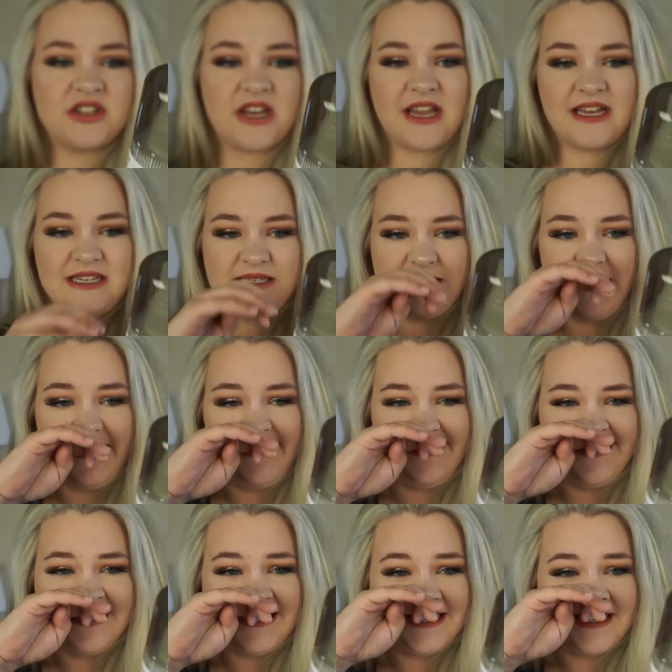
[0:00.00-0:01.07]
jazz, and
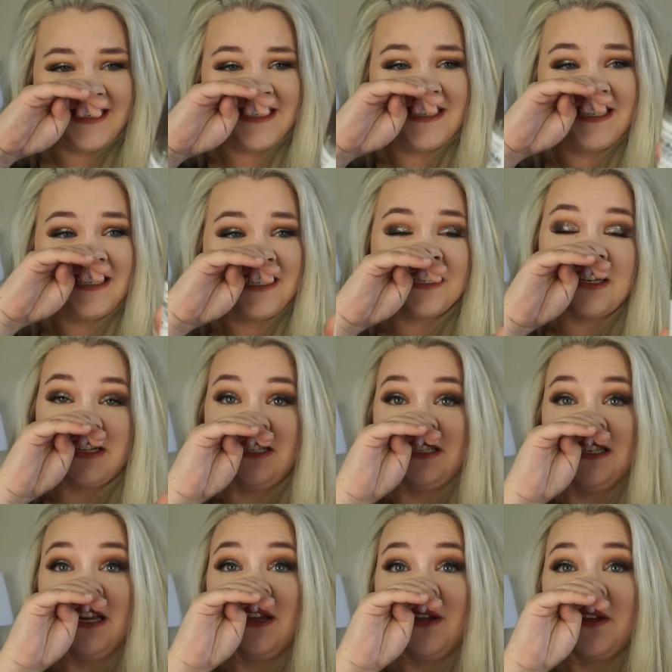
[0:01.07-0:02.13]
this is
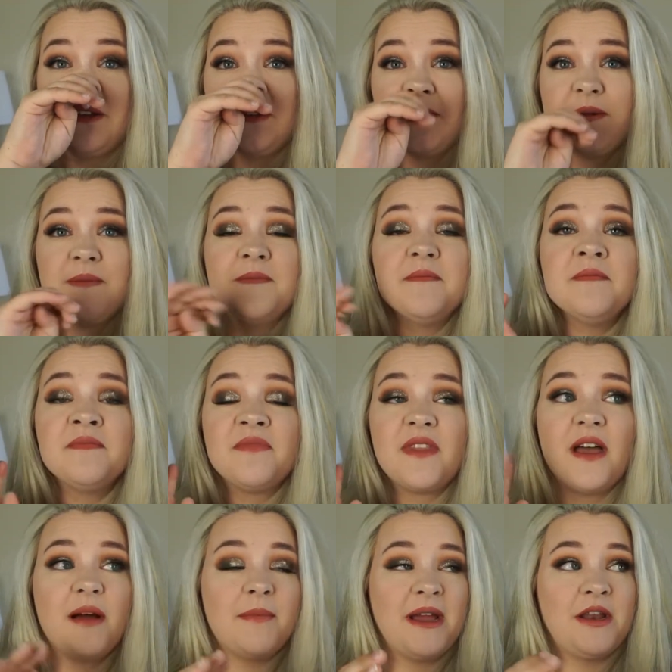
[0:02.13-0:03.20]
disgusting.
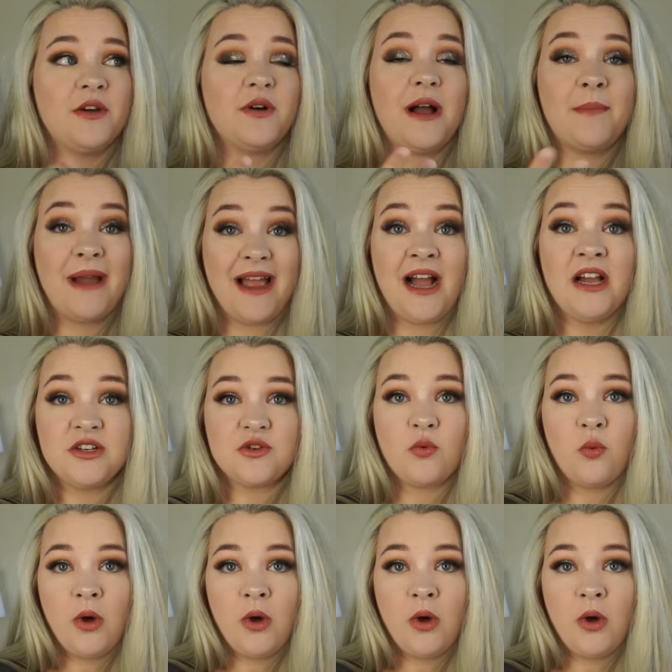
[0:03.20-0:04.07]
My eyes are